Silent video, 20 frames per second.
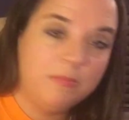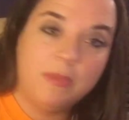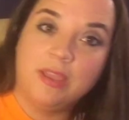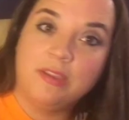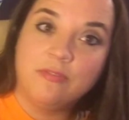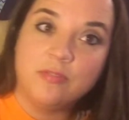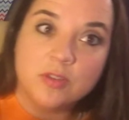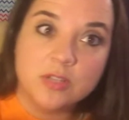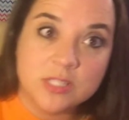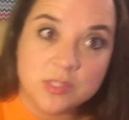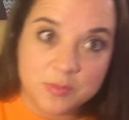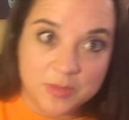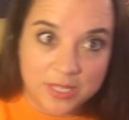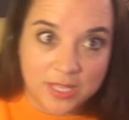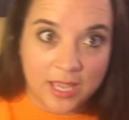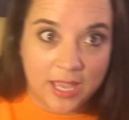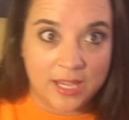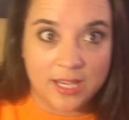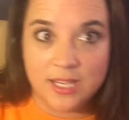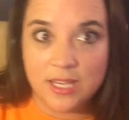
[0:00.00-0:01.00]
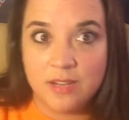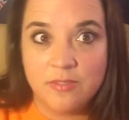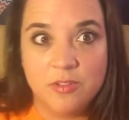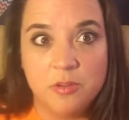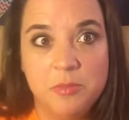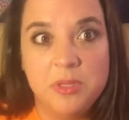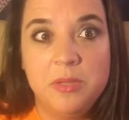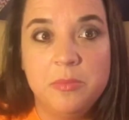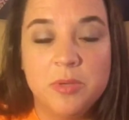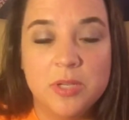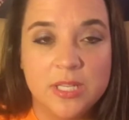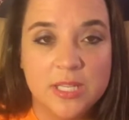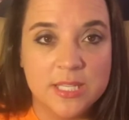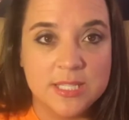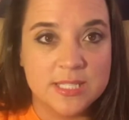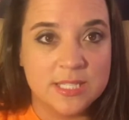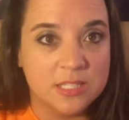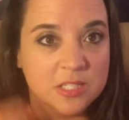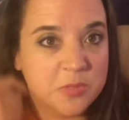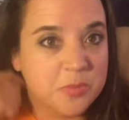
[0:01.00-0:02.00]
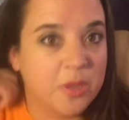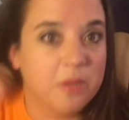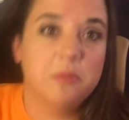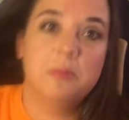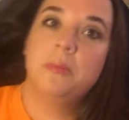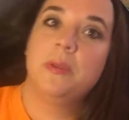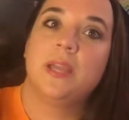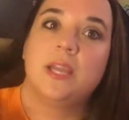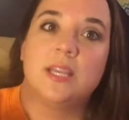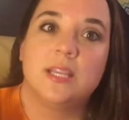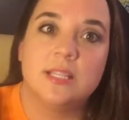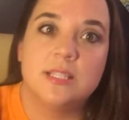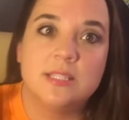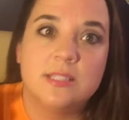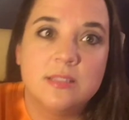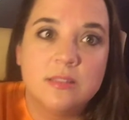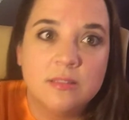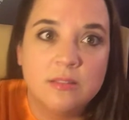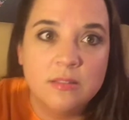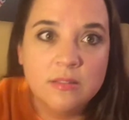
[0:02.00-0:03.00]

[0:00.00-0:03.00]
my first week, I didn't have very many bookings, and it's probably because